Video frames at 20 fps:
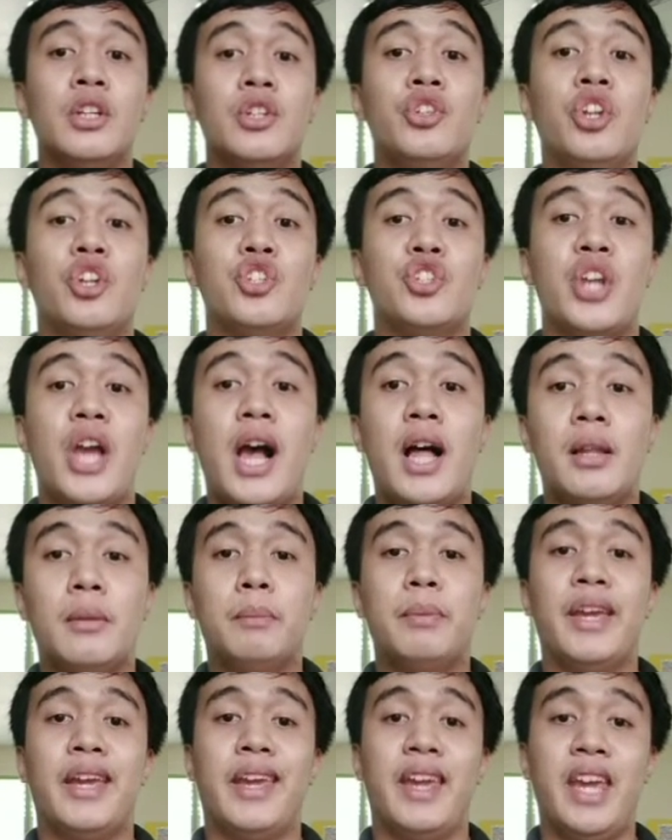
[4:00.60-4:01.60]
The
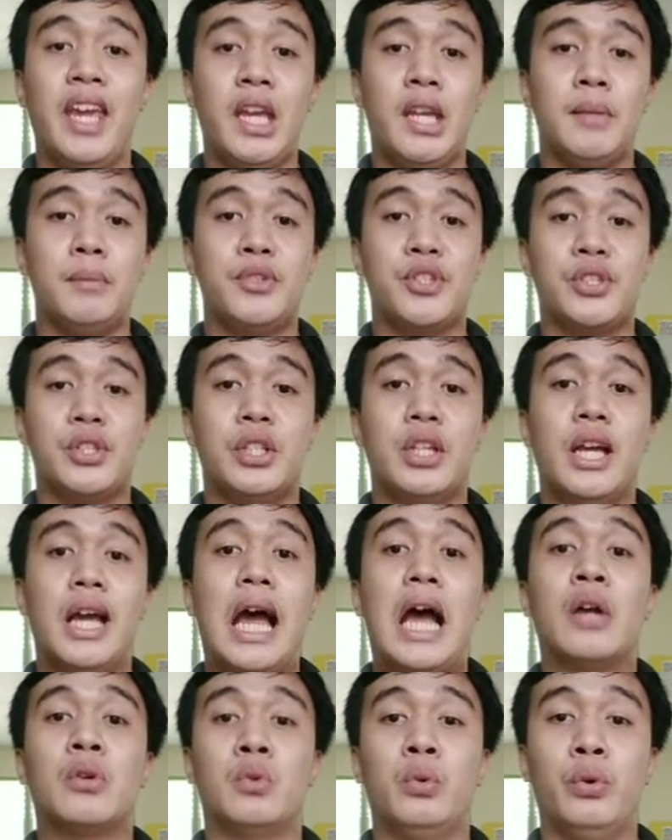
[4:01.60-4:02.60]
child behaves
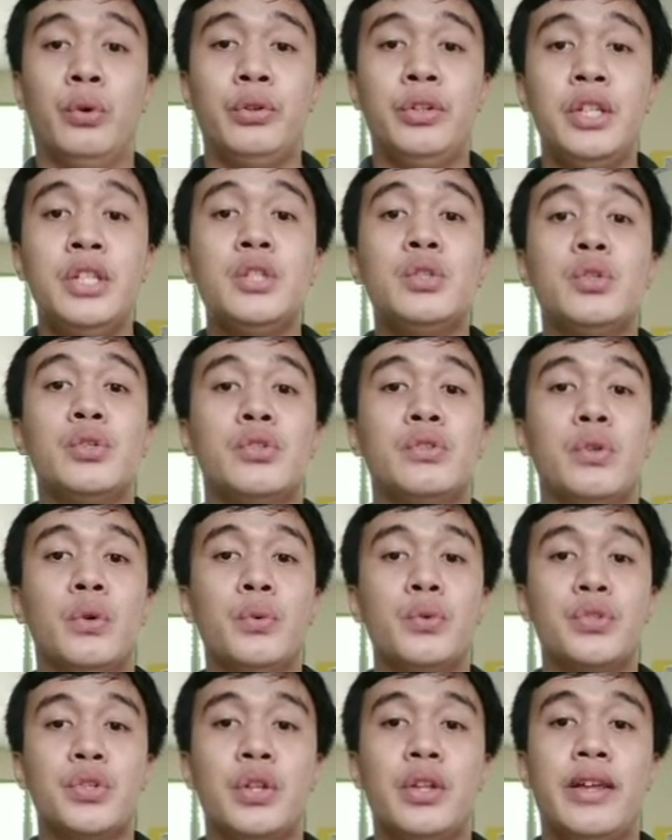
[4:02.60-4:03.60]
according to
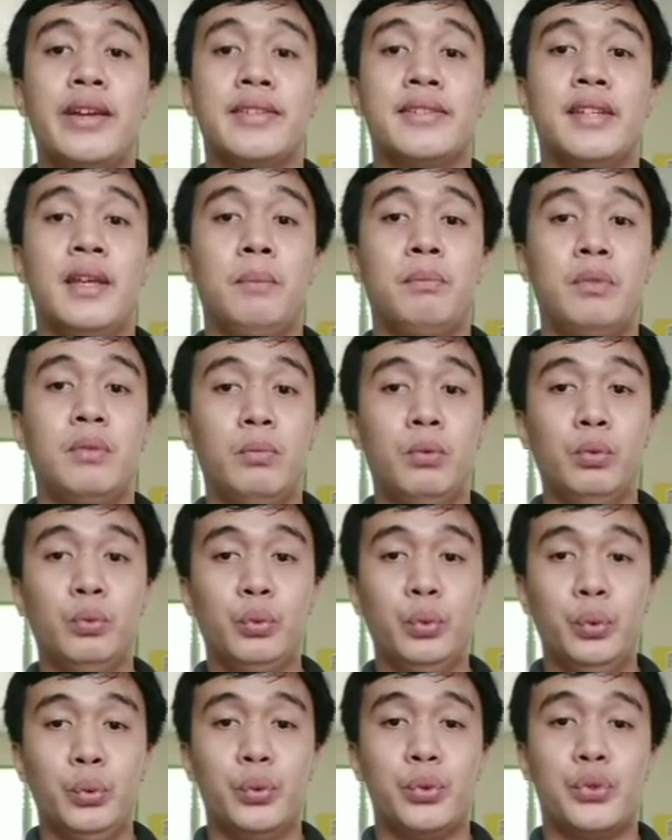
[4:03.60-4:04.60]
social acceptable
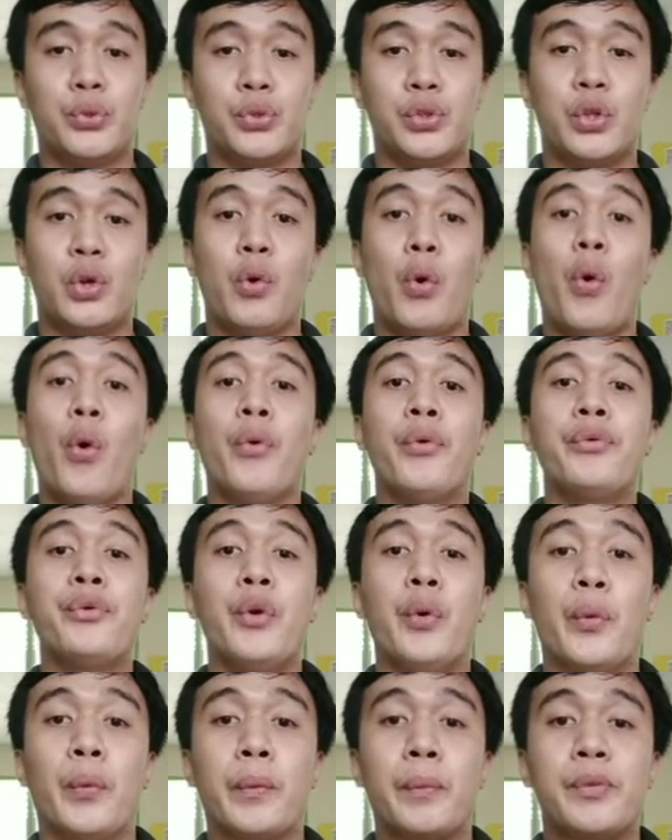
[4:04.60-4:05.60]
rules or
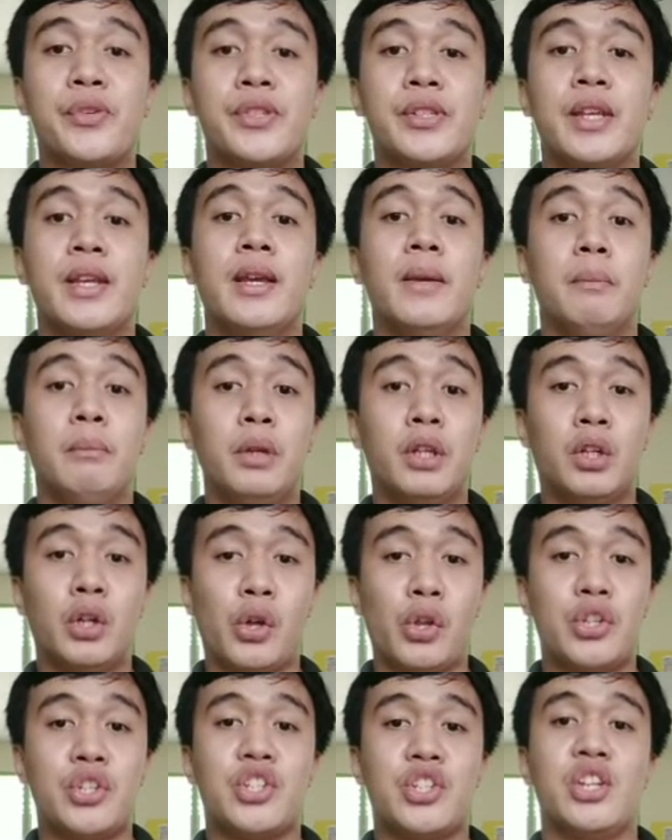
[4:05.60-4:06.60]
norms
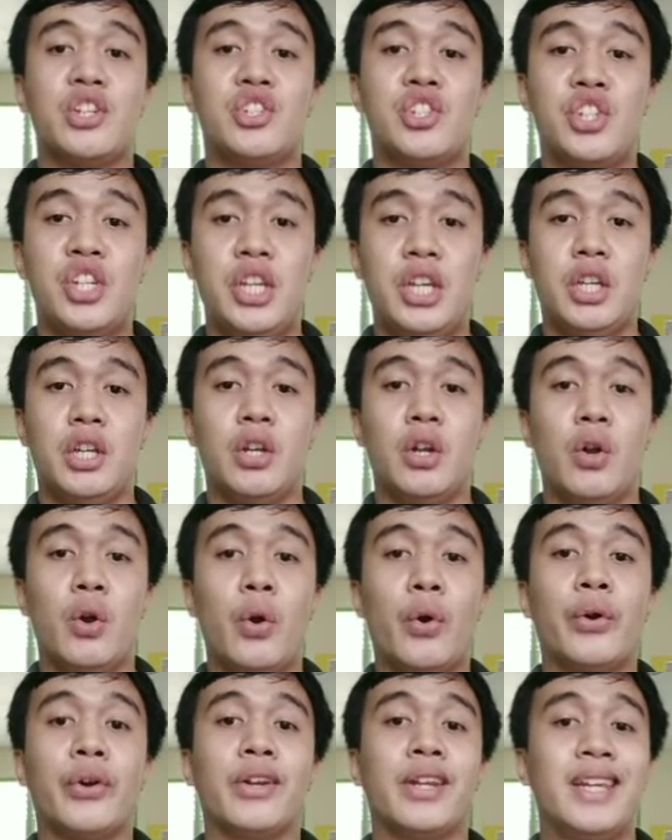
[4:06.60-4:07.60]
because she
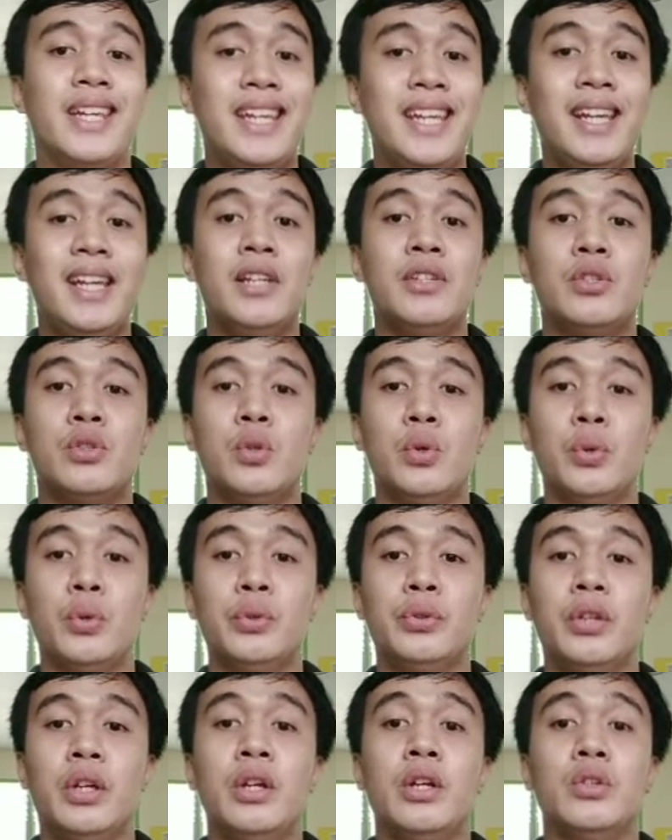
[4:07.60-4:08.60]
or he is
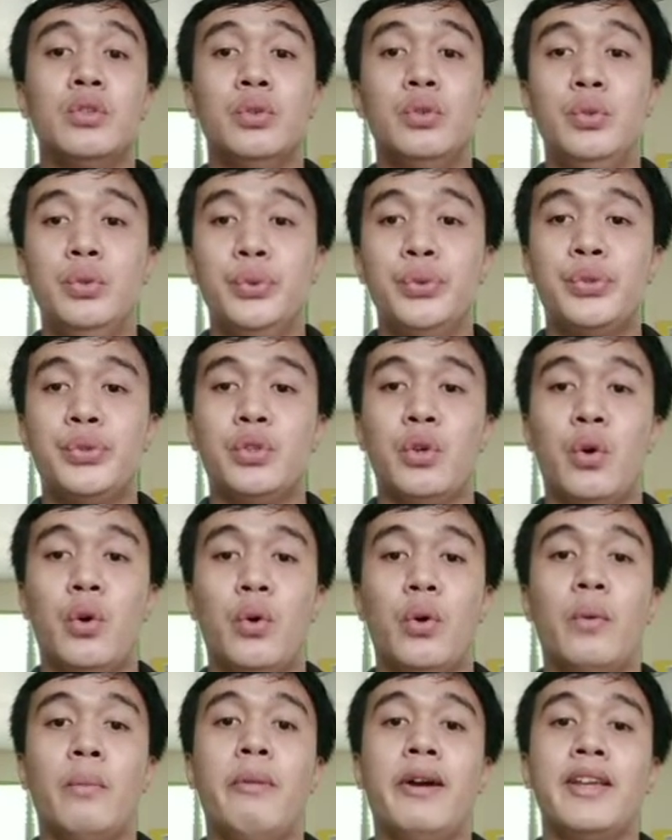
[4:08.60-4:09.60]
told to do
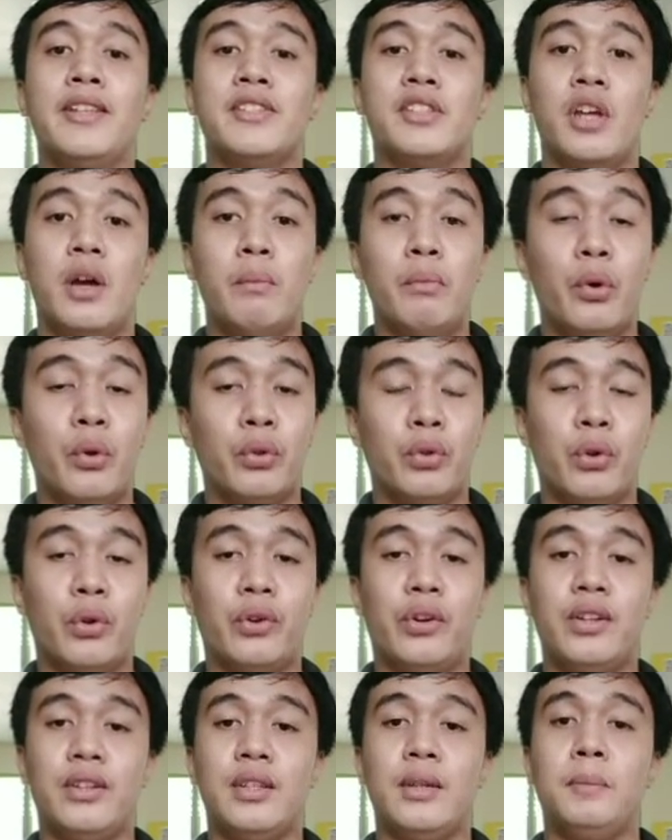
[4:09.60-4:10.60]
so by some
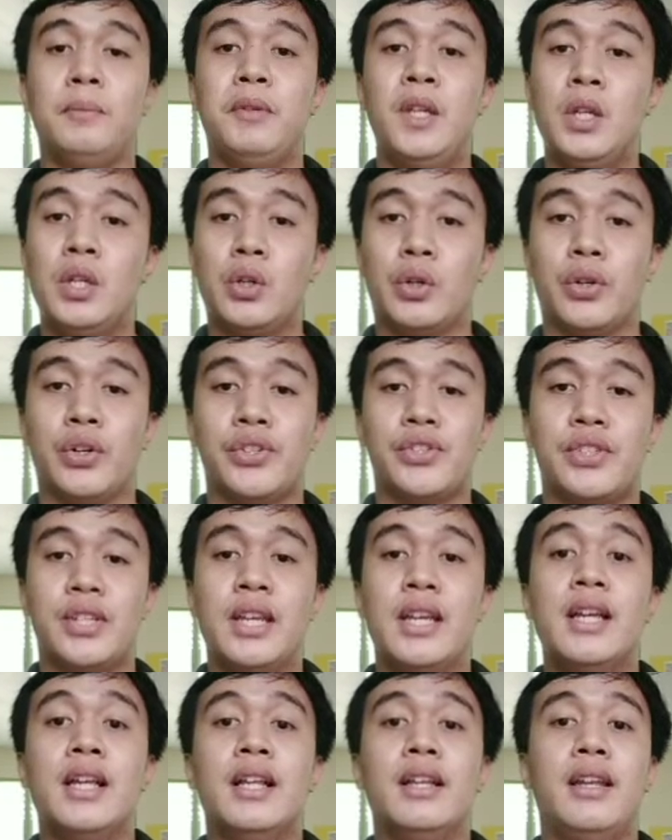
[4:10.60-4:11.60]
authority
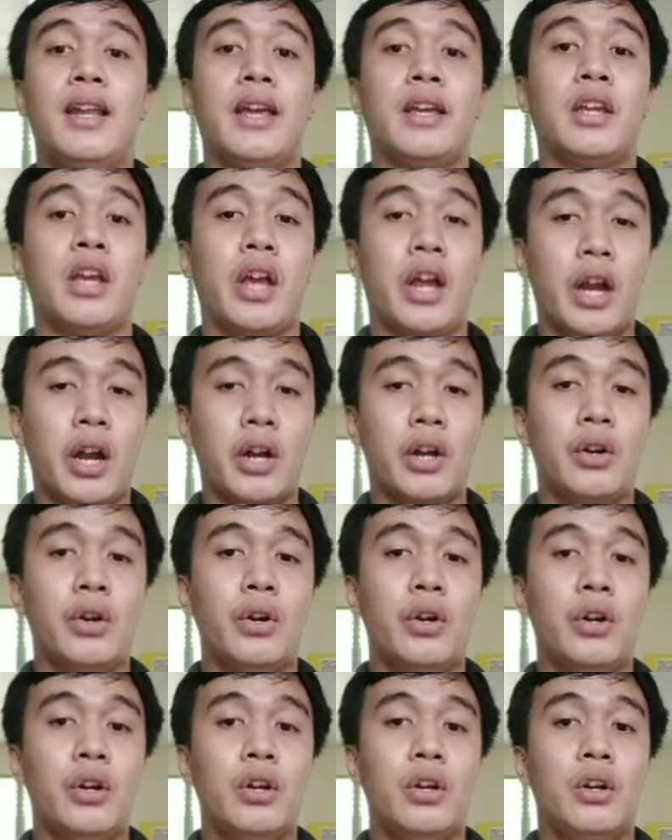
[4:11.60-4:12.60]
figures like
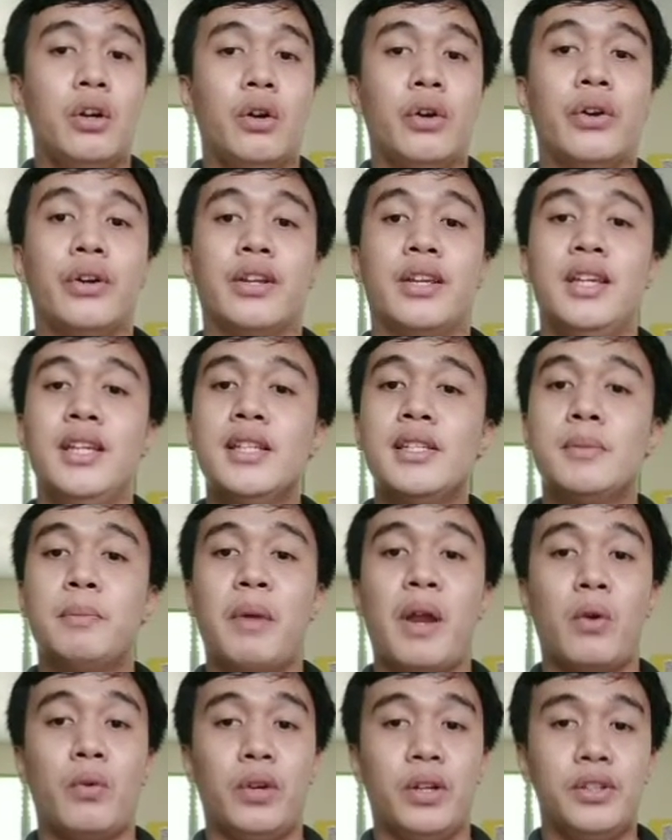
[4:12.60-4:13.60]
her or his
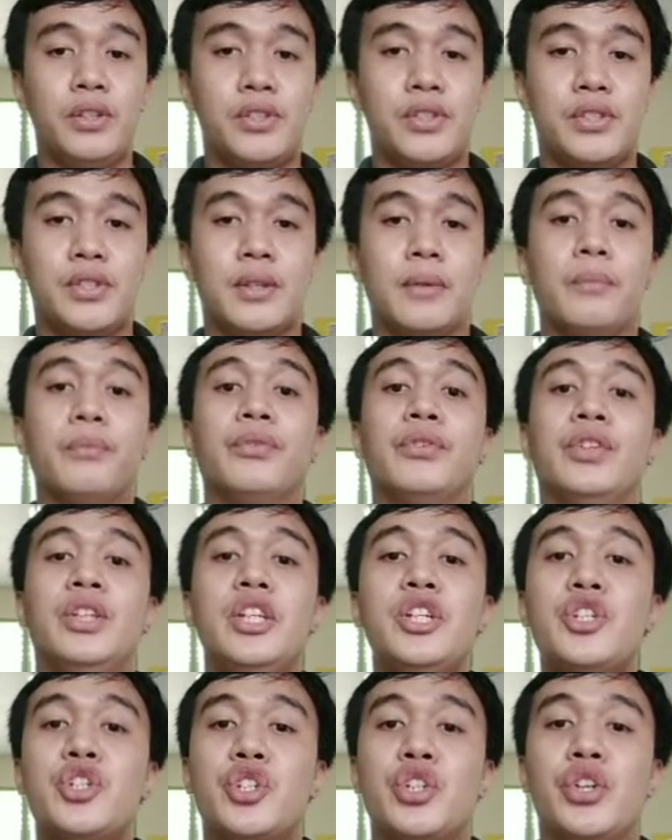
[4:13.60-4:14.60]
parents,
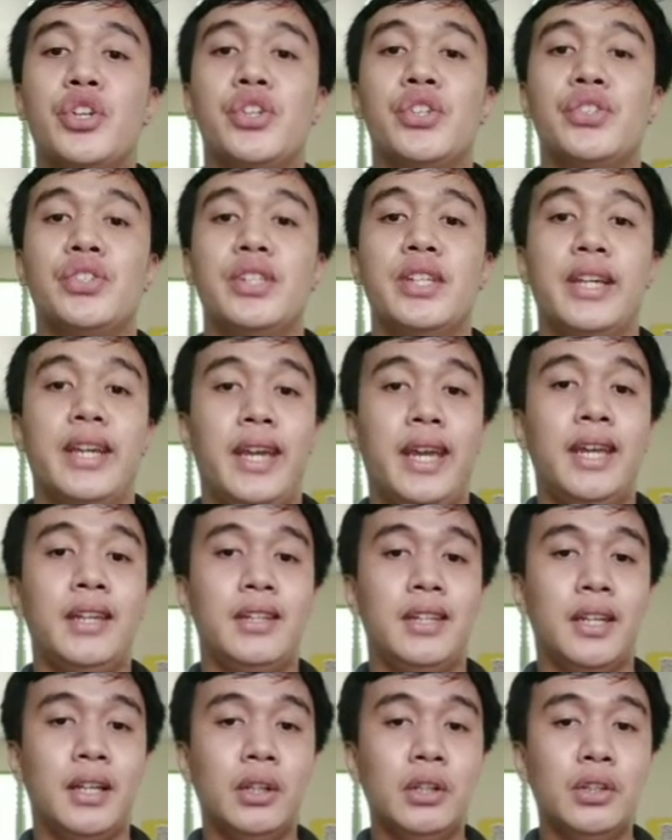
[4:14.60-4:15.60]
teachers,
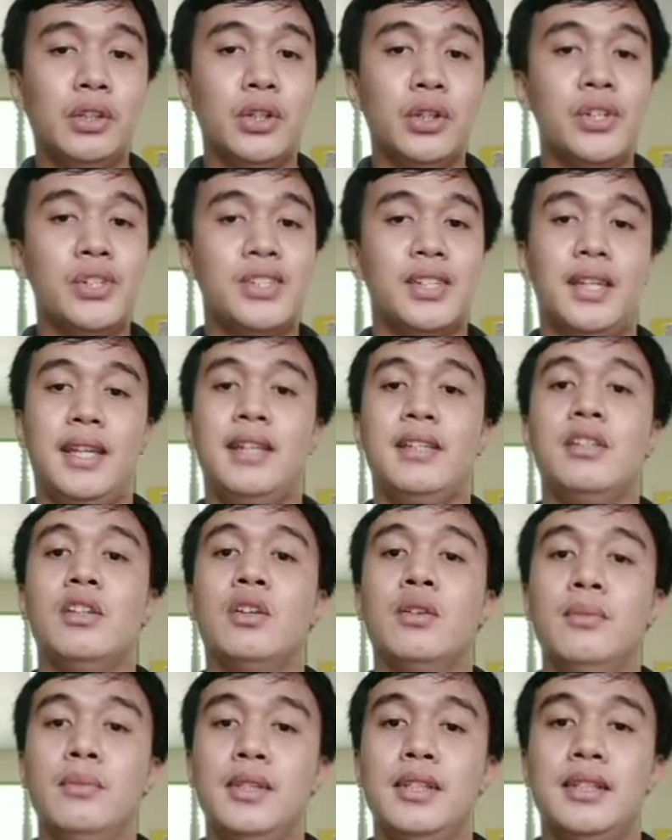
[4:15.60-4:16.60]
and elders in the
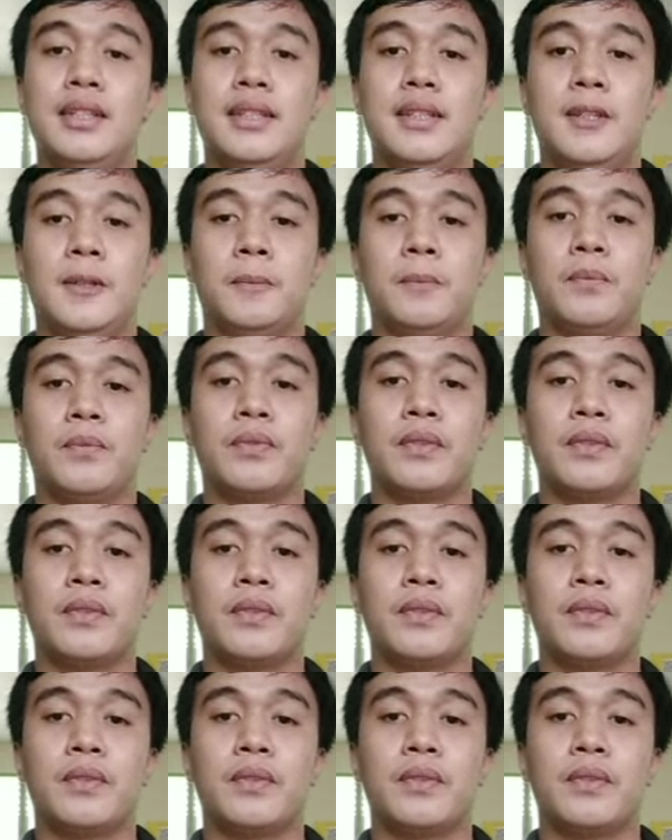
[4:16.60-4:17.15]
community.